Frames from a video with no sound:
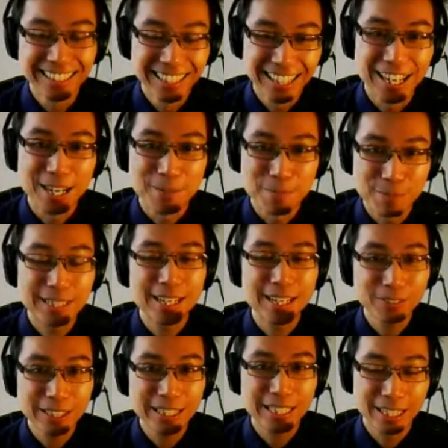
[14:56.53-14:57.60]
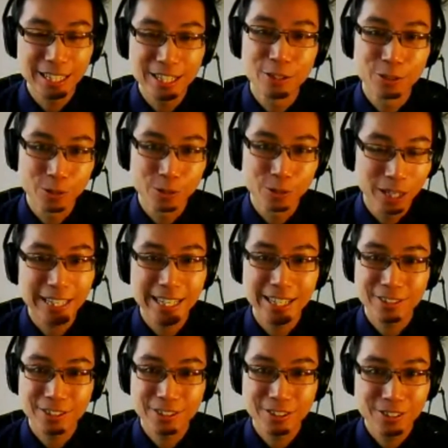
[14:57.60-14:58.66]
Uh, but definitely, you know, one hundred
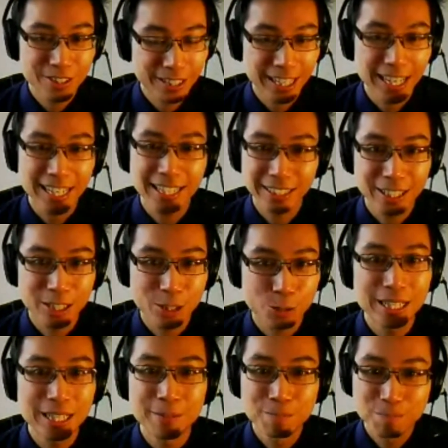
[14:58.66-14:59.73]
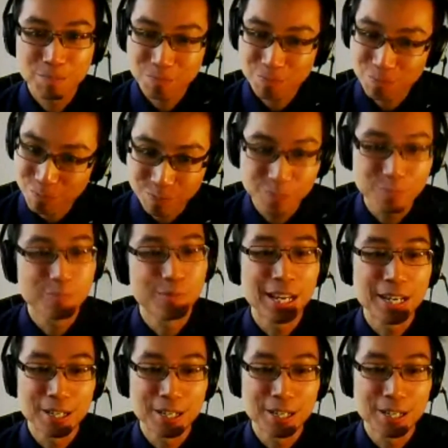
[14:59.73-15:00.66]
characters, kind of like a tweet, and